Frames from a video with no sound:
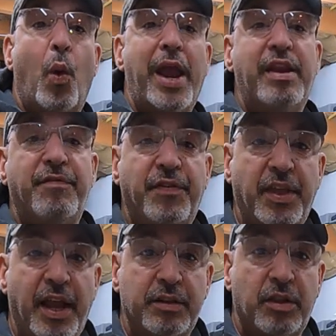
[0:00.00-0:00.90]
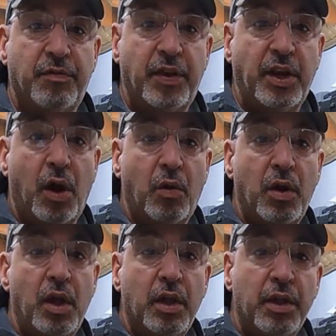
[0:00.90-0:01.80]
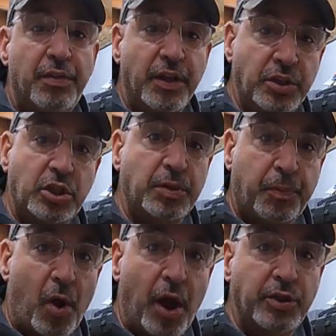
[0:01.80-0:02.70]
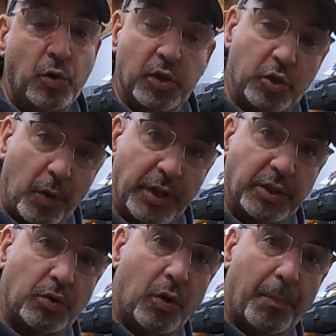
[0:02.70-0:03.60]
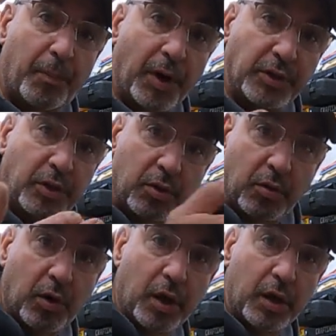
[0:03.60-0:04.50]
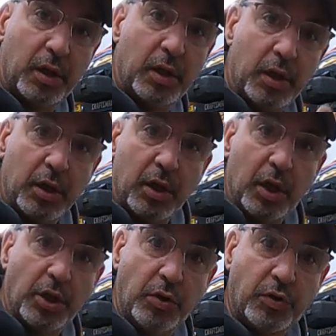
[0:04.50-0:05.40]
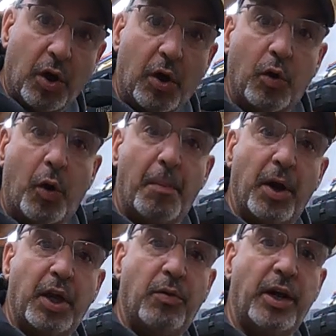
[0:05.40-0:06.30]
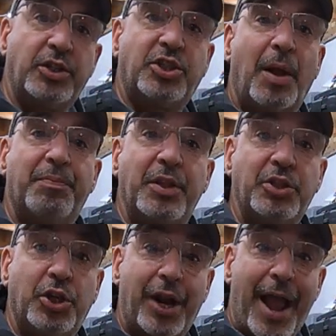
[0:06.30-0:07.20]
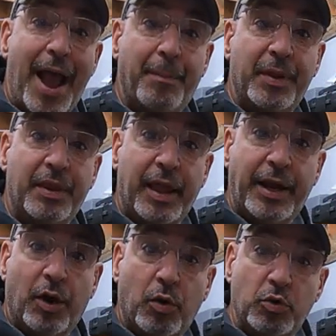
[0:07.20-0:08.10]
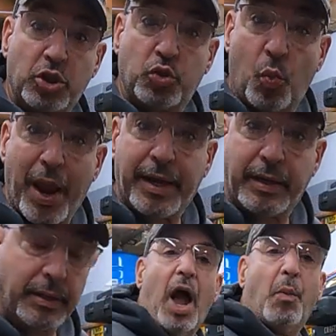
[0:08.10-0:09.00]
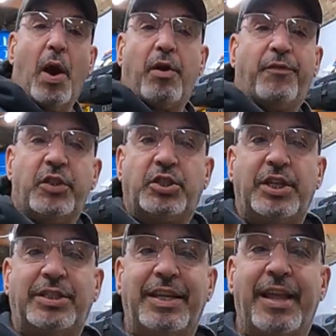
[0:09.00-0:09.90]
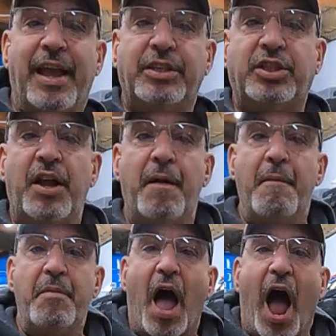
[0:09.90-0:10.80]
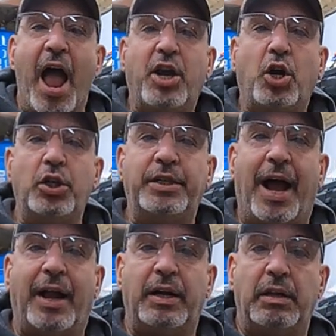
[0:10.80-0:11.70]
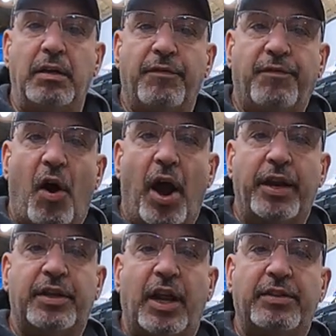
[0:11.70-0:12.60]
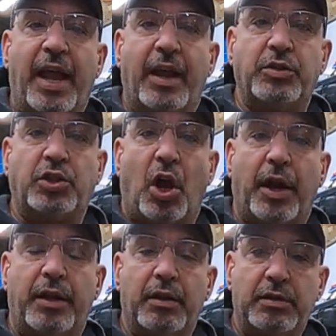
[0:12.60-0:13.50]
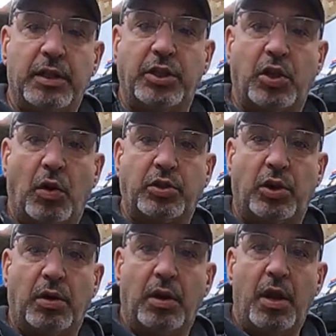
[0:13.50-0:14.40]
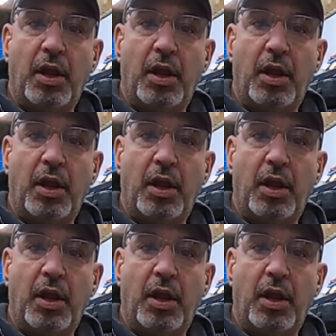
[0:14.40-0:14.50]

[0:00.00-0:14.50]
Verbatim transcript: Wait for the end of the video. There's a surprise or a twist or a pretzel or a a U-turn or a monkey wrench, something's going to happen later. Just wait. I wear it for the 60 days. I could not find a downside to this holster.